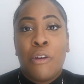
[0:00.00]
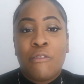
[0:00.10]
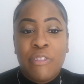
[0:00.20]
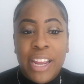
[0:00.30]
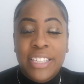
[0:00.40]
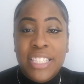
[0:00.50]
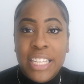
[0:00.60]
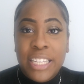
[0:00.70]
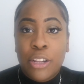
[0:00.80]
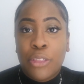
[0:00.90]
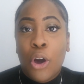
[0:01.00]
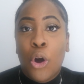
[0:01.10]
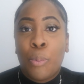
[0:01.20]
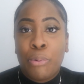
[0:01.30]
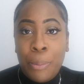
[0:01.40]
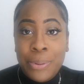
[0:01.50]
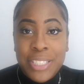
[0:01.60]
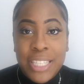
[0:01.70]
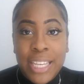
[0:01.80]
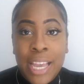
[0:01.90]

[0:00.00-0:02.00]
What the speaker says: renting the whole property.